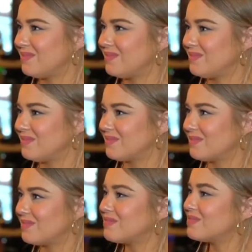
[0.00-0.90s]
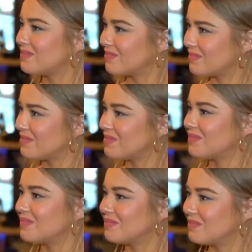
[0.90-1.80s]

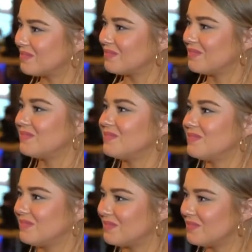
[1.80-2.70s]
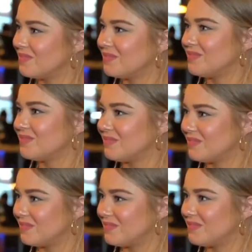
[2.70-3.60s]

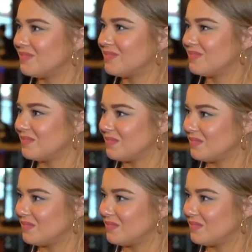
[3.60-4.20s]
The person shown says nothing.